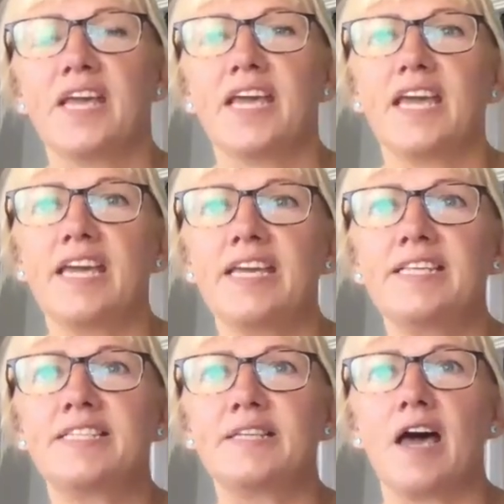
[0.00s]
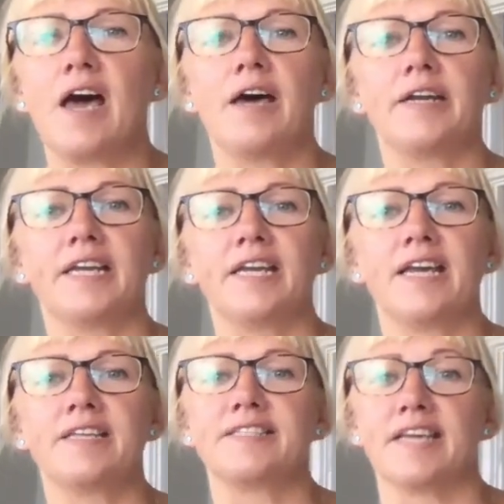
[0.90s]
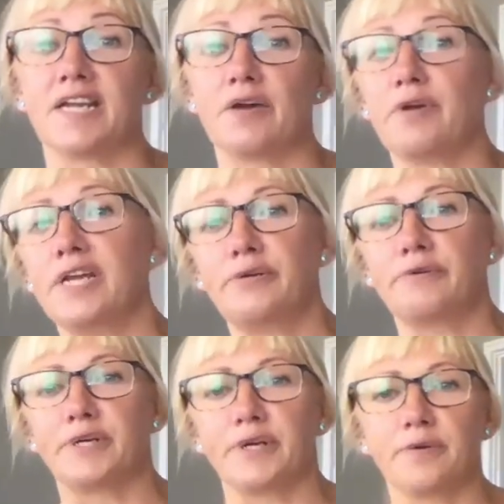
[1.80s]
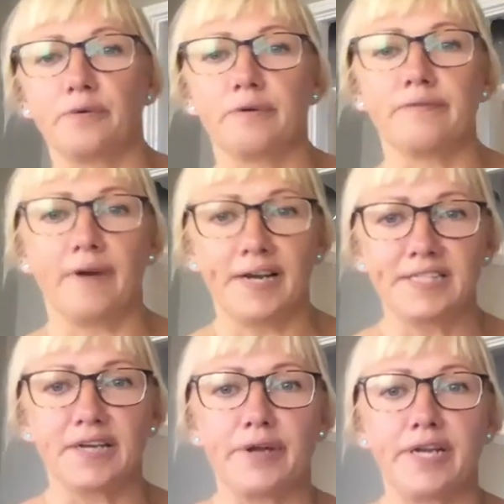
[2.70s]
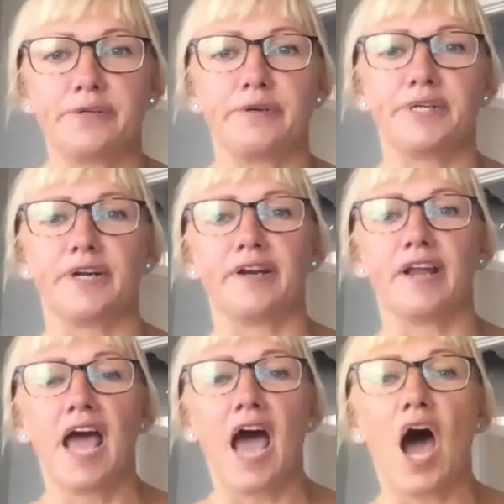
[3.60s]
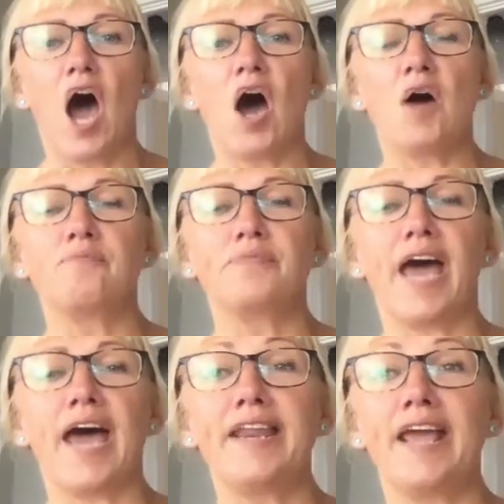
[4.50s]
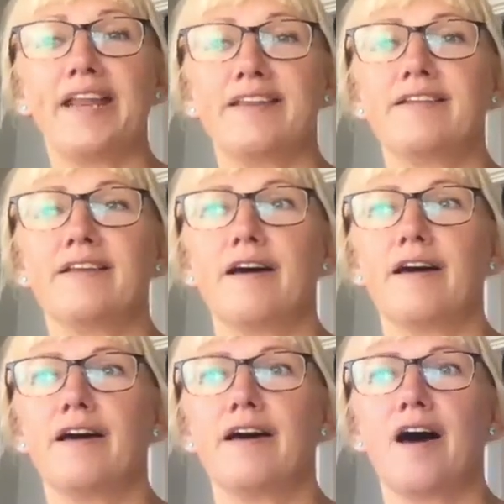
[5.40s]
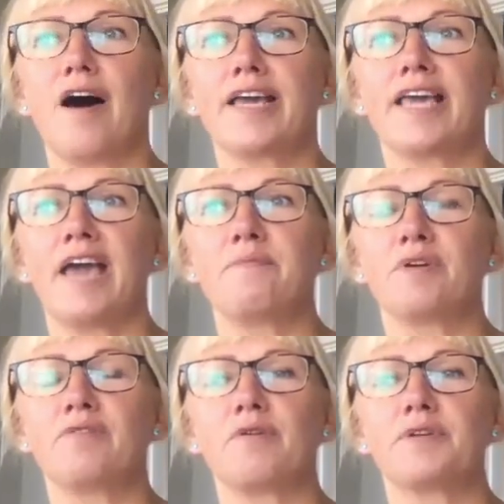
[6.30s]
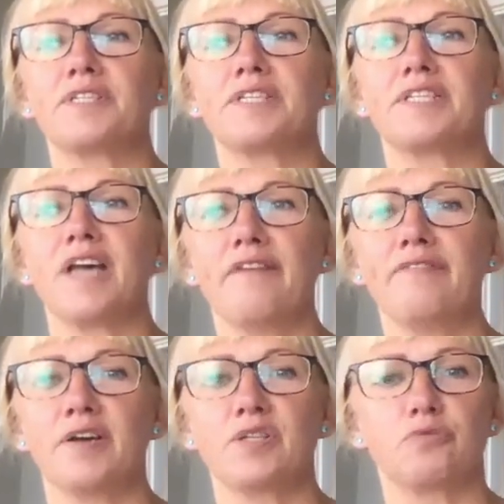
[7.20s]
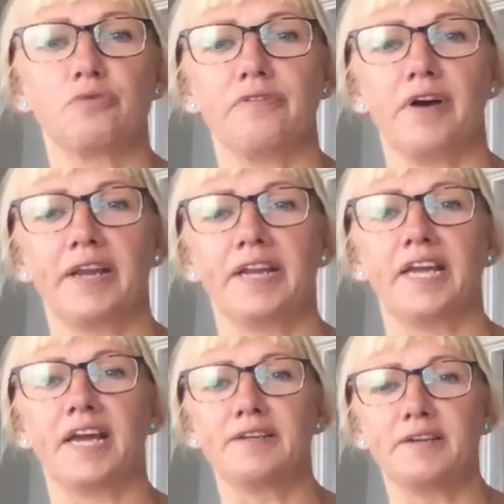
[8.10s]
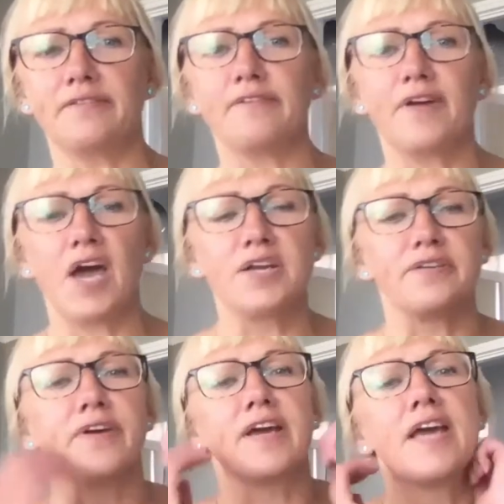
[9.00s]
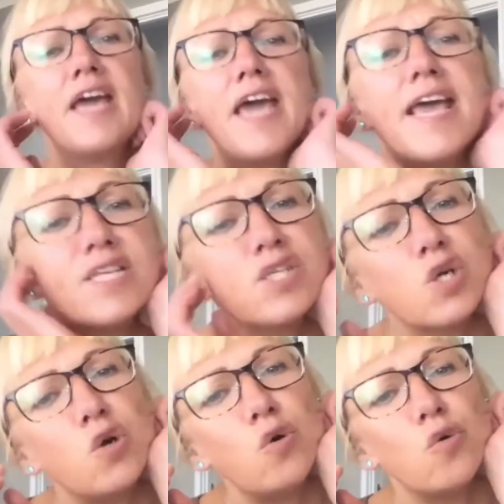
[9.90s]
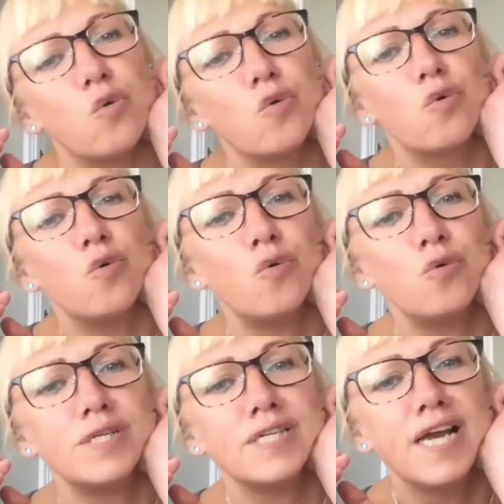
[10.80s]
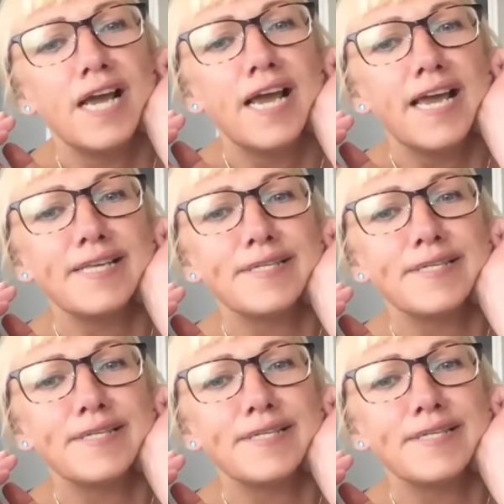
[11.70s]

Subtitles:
is honey a xenoestrogen or a phytoestrogen? And then I came across this other sort of honey. I don't know if you've heard of it. It's got a